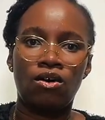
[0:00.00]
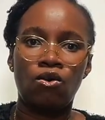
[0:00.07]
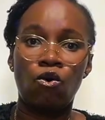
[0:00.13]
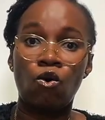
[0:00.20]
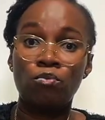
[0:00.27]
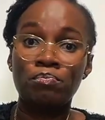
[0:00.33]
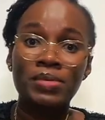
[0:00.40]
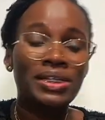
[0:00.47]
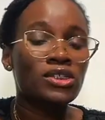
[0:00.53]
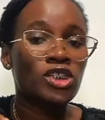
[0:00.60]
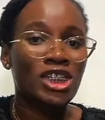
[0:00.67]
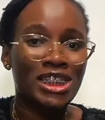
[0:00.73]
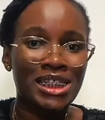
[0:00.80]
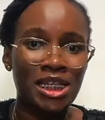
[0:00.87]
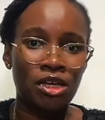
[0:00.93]
or
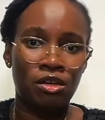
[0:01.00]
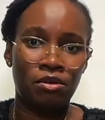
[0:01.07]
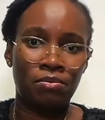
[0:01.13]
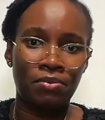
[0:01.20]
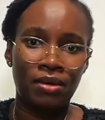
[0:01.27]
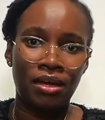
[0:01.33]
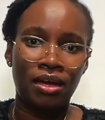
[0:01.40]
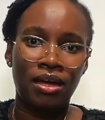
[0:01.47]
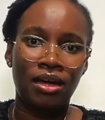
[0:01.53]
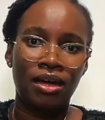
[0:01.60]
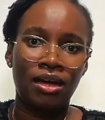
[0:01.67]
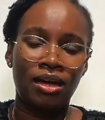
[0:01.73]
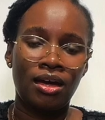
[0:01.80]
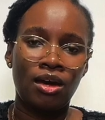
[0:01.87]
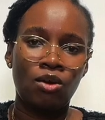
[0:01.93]
BJ tip
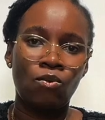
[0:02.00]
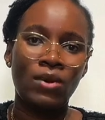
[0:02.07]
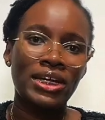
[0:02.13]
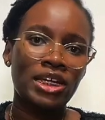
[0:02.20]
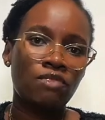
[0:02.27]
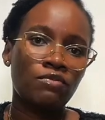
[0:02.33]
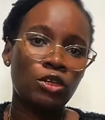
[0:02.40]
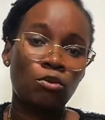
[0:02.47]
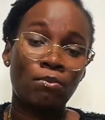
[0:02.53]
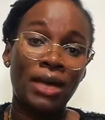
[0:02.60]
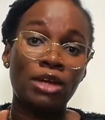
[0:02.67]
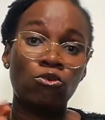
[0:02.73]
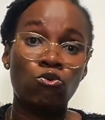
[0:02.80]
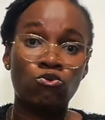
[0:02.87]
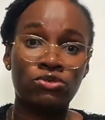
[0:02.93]
when giving your
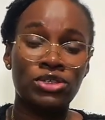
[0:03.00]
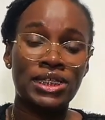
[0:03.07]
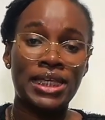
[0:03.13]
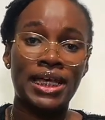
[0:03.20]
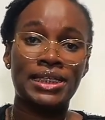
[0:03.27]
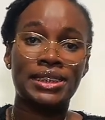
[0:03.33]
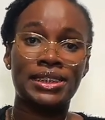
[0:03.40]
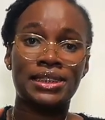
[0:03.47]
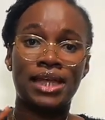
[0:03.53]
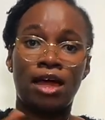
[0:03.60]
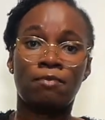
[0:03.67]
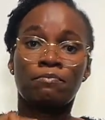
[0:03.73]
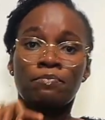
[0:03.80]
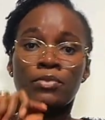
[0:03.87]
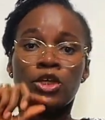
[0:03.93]
man oral sex is
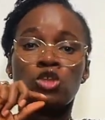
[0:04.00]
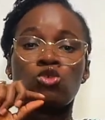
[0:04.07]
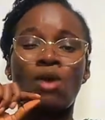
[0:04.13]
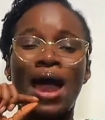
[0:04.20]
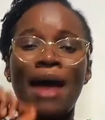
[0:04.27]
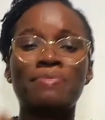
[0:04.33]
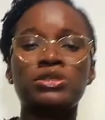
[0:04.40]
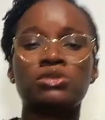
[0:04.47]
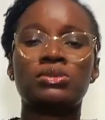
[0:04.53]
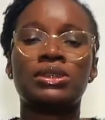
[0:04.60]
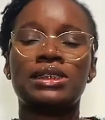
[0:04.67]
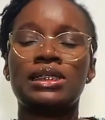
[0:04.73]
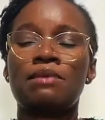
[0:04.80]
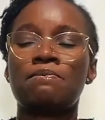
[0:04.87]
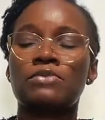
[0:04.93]
that you
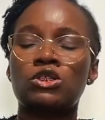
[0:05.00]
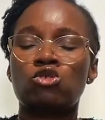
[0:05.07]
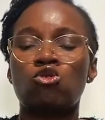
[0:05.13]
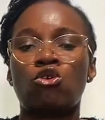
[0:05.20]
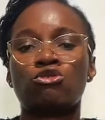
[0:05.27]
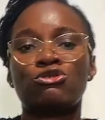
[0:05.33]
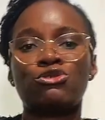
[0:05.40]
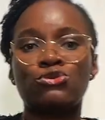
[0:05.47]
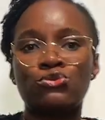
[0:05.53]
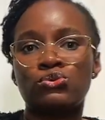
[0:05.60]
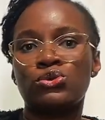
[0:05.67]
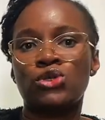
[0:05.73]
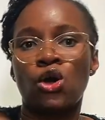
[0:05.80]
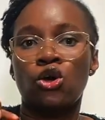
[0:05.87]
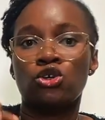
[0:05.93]
absolutely must not
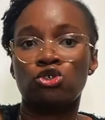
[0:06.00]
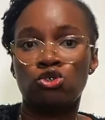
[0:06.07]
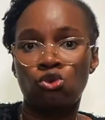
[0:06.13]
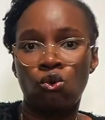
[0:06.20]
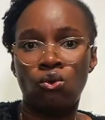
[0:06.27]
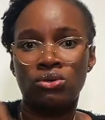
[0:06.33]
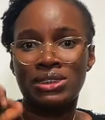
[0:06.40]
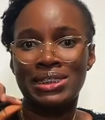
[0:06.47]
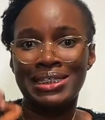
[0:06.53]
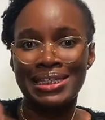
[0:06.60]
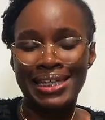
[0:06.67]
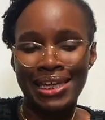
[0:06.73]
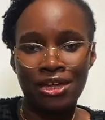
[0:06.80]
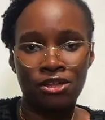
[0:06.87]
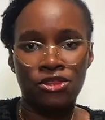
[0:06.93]
use your
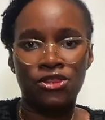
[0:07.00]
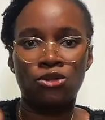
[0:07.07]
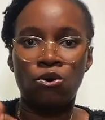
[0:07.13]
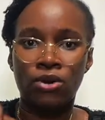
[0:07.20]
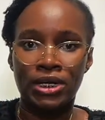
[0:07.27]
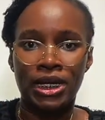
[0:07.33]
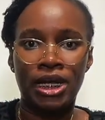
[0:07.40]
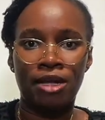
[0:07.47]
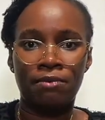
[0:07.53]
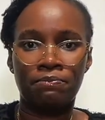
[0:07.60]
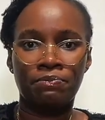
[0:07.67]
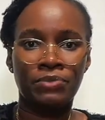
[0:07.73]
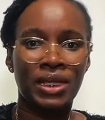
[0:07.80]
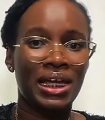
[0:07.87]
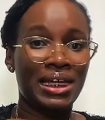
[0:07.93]
teeth on him.
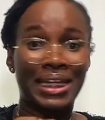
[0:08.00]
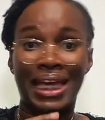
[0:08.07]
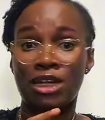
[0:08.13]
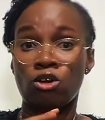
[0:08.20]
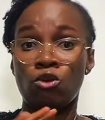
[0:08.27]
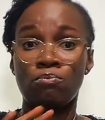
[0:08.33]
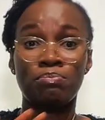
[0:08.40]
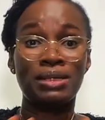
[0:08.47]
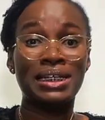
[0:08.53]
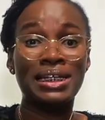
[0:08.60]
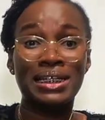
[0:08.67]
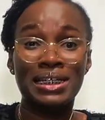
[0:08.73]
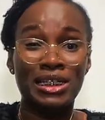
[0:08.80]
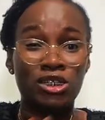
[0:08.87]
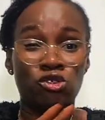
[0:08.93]
It can
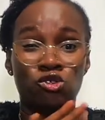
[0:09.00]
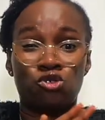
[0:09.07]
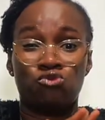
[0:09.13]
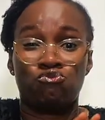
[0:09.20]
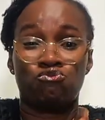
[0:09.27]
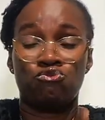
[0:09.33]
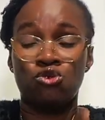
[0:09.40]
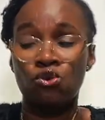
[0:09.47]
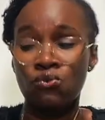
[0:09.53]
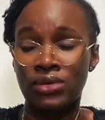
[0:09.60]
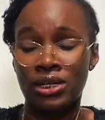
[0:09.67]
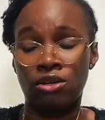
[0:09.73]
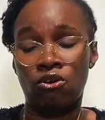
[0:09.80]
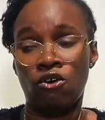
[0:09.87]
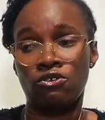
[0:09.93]
completely just ruin
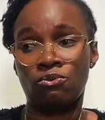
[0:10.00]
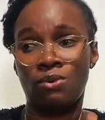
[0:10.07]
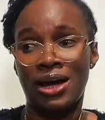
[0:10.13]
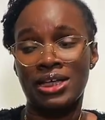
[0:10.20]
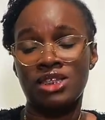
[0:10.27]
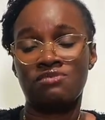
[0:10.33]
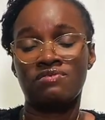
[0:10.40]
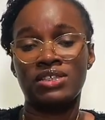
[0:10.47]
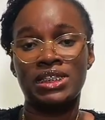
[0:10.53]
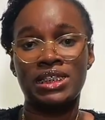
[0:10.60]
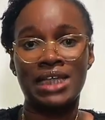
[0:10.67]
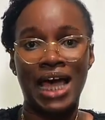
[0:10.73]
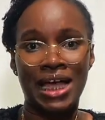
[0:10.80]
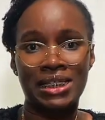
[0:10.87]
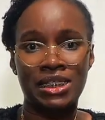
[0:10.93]
an otherwise
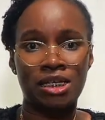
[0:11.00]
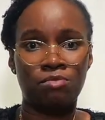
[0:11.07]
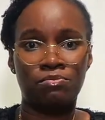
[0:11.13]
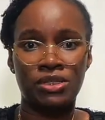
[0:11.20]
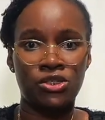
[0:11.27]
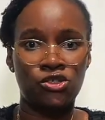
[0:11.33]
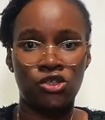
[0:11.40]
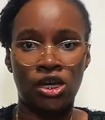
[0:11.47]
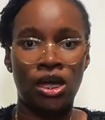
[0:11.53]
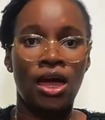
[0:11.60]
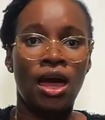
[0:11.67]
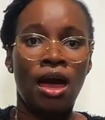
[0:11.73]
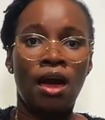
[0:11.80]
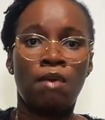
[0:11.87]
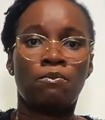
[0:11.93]
fantastic BJ.
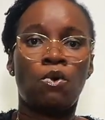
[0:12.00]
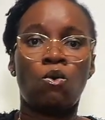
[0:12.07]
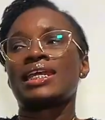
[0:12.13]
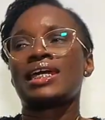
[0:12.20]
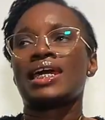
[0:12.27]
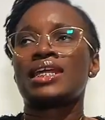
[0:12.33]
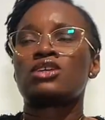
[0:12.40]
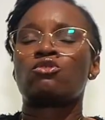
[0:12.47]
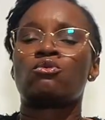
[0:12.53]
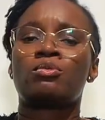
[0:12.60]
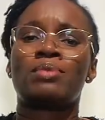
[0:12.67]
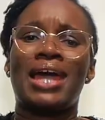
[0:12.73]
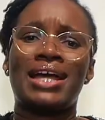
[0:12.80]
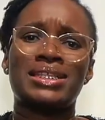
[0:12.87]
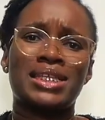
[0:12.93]
But then again, you would
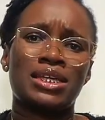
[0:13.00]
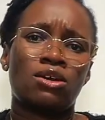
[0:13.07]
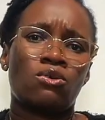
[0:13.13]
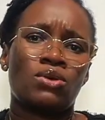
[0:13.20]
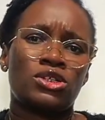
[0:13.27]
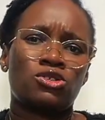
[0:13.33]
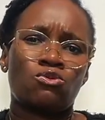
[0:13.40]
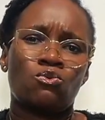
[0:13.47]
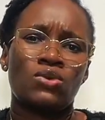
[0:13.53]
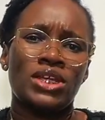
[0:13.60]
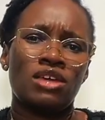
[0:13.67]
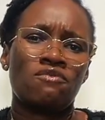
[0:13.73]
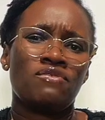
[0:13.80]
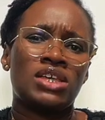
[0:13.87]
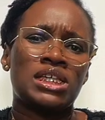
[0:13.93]
be asking a question, what
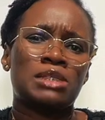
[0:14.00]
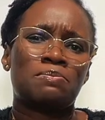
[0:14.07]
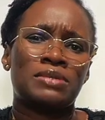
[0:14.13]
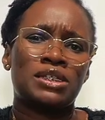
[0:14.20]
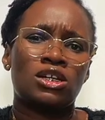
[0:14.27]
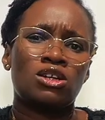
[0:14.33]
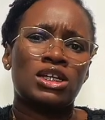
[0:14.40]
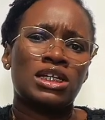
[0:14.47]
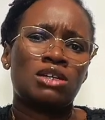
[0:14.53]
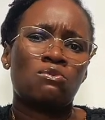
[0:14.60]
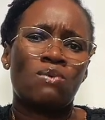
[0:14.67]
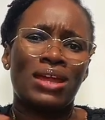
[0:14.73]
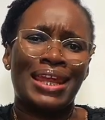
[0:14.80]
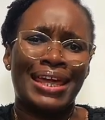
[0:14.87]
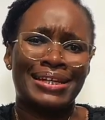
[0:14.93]
if he's particularly
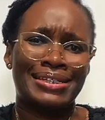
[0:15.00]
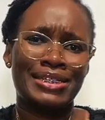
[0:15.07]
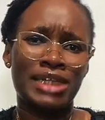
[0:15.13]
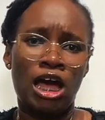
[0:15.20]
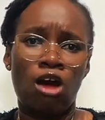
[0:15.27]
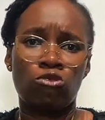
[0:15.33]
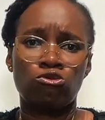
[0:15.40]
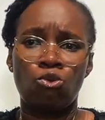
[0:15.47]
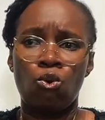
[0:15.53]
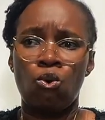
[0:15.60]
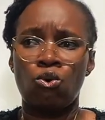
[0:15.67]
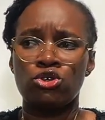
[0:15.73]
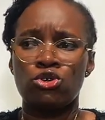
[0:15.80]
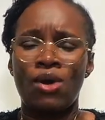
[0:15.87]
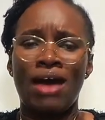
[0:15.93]
well endowed,
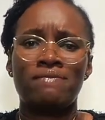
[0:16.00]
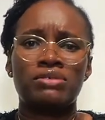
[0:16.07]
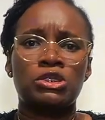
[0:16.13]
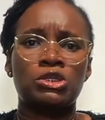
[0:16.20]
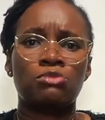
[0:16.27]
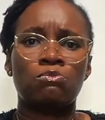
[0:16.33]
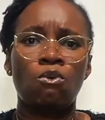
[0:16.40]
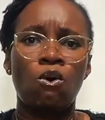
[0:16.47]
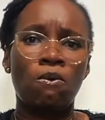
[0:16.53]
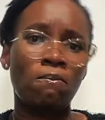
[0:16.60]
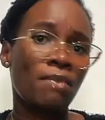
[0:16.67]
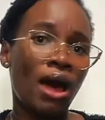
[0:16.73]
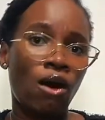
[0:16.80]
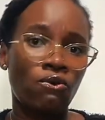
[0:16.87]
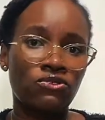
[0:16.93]
or you have a small
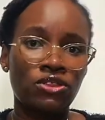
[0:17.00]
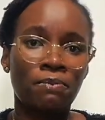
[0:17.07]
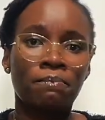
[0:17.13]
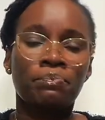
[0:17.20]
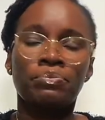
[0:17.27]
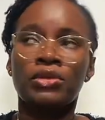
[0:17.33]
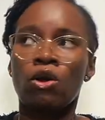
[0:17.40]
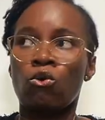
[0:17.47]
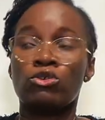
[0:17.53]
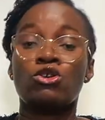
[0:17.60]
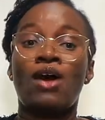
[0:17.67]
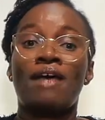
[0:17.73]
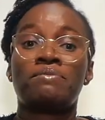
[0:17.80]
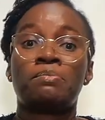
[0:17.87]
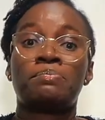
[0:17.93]
mouth, or
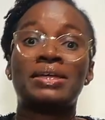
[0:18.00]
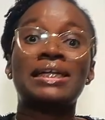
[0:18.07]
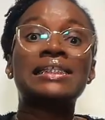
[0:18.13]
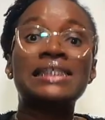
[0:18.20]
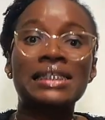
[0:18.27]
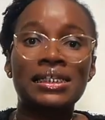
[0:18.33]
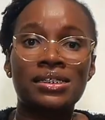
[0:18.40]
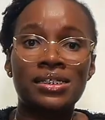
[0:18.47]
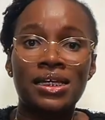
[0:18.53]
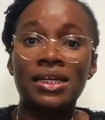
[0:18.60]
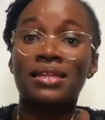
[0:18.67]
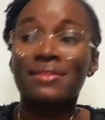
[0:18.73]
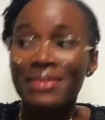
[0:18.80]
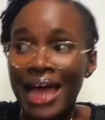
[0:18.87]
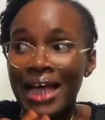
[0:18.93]
you have a big teeth?
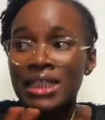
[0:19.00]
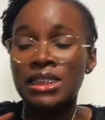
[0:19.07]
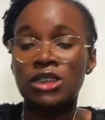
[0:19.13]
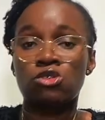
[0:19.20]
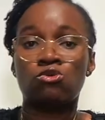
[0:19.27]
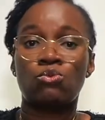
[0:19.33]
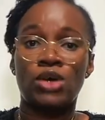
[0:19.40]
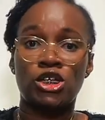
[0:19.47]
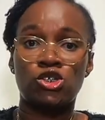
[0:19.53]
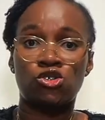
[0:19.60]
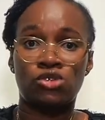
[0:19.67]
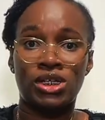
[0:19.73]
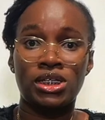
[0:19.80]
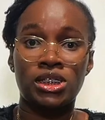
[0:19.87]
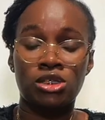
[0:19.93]
In that
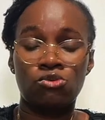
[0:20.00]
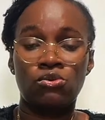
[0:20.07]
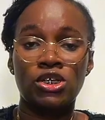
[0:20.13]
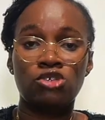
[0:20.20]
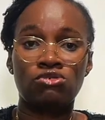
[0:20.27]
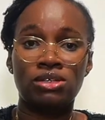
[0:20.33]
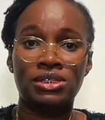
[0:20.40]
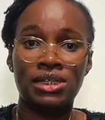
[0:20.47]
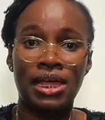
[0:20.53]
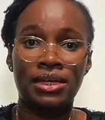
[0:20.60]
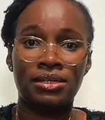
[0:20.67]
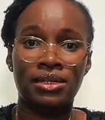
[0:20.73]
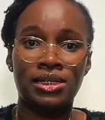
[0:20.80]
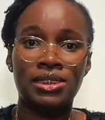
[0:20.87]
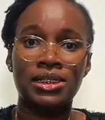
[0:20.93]
situation, in situations
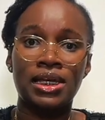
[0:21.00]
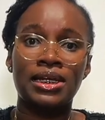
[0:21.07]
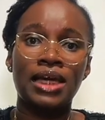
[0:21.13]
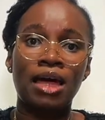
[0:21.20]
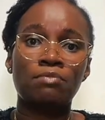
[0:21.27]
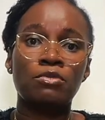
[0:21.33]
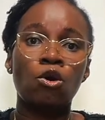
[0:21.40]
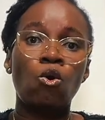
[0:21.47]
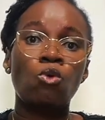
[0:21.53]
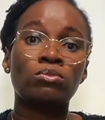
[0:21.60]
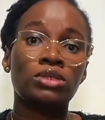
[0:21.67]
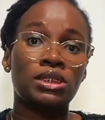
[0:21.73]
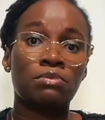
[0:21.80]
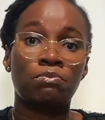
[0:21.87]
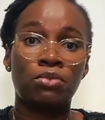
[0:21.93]
like this, it can be
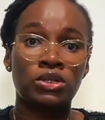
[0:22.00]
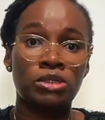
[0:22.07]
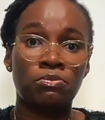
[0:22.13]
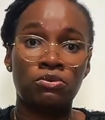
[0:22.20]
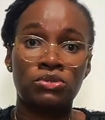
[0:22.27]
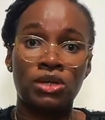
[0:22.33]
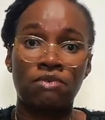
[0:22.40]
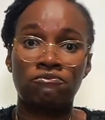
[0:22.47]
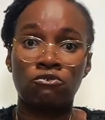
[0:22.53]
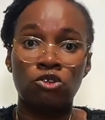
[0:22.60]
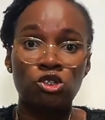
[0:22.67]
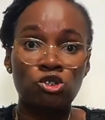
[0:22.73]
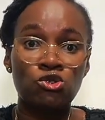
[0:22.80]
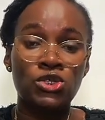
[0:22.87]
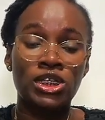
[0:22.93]
almost impossible to
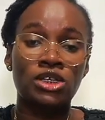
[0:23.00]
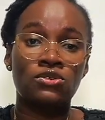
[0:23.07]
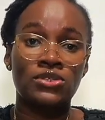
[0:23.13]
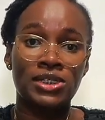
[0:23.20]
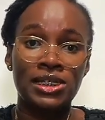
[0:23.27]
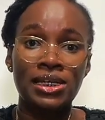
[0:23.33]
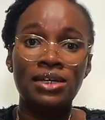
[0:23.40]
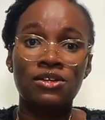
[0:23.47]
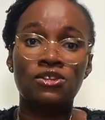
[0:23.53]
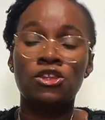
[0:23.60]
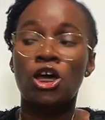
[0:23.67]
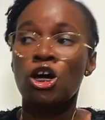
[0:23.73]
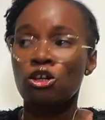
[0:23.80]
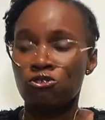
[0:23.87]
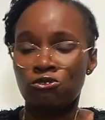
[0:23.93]
avoid using your teeth
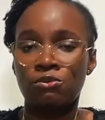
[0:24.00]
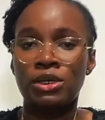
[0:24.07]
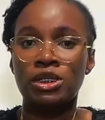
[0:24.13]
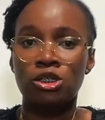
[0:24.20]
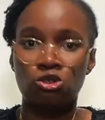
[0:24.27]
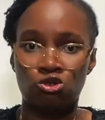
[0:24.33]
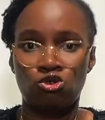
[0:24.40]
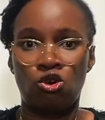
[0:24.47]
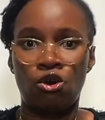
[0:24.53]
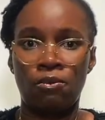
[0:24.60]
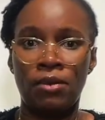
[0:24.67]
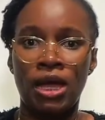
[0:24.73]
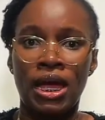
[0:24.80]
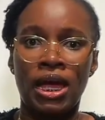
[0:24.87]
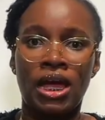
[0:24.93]
during the
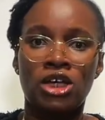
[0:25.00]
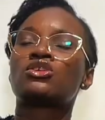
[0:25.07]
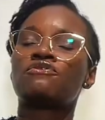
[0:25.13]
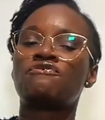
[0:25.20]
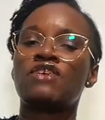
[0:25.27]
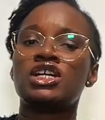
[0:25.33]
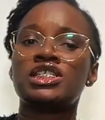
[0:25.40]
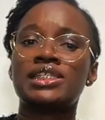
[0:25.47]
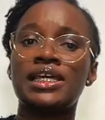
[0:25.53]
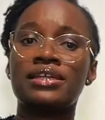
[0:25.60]
job. So the first